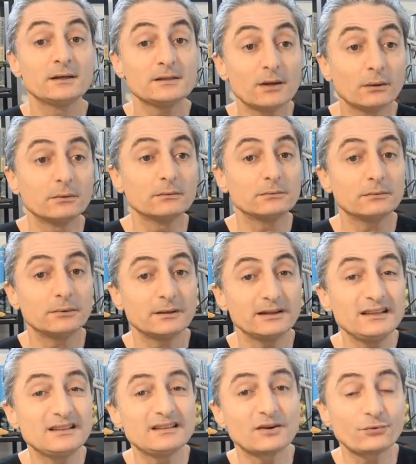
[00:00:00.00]
So
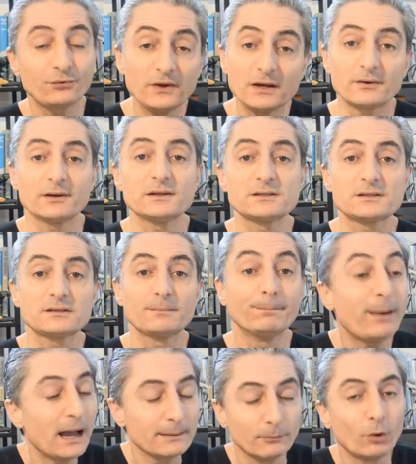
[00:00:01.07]
interference
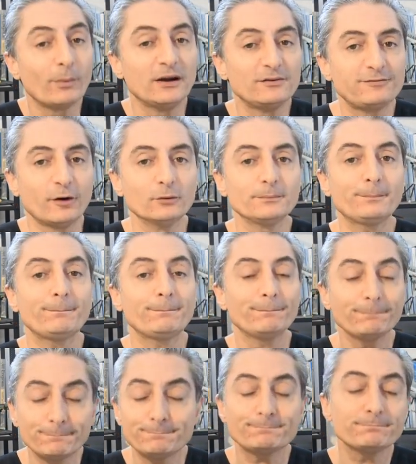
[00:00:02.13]
by mobile
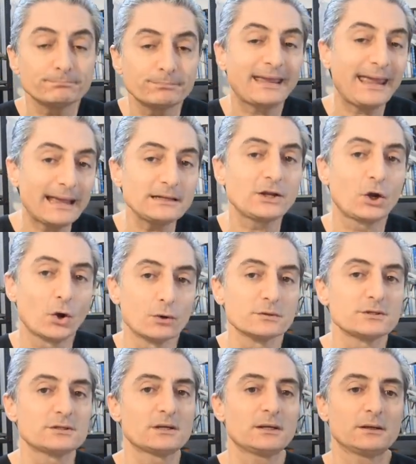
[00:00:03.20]
phone can cause,